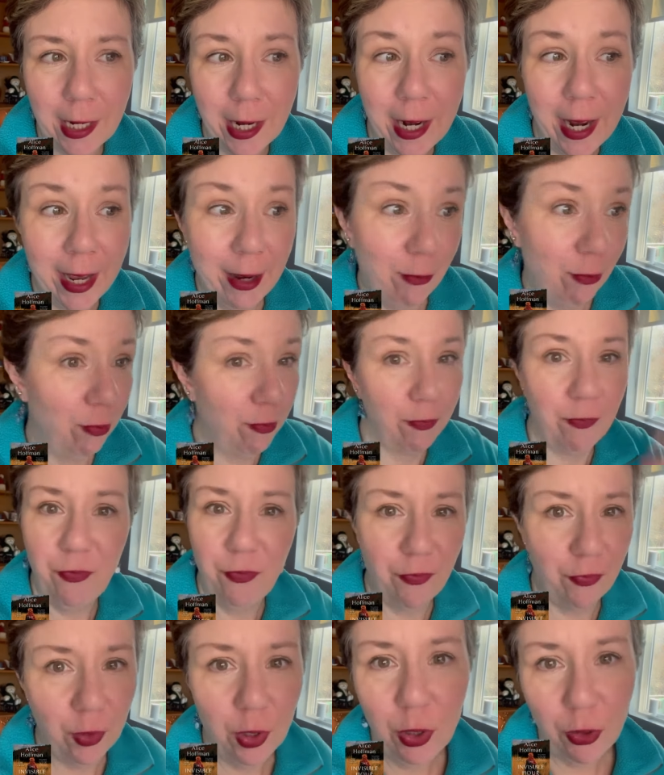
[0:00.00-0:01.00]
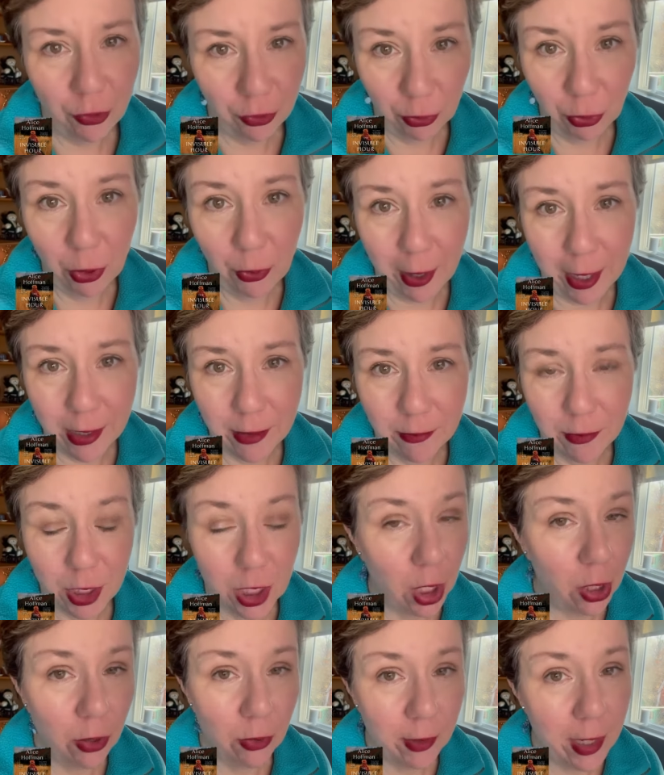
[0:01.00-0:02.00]
And I flew through it.
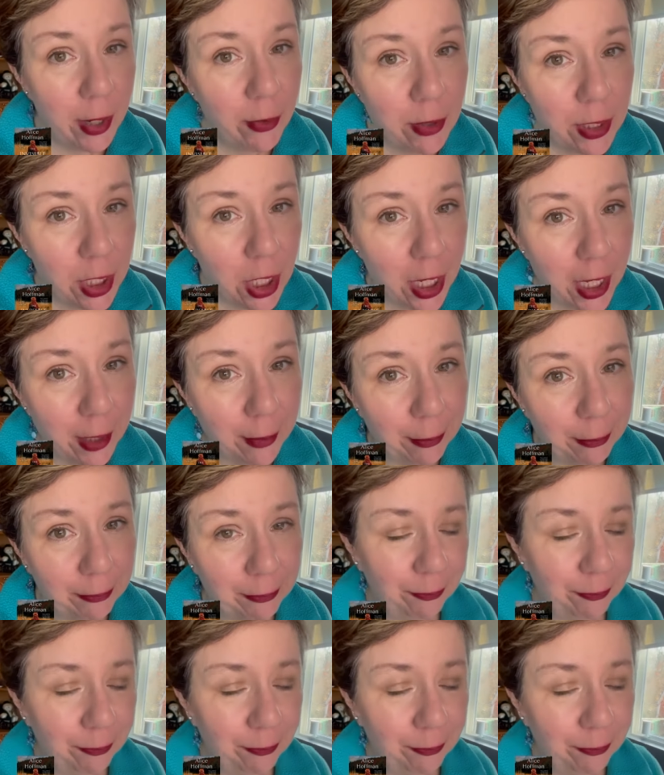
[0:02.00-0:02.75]
So it was good.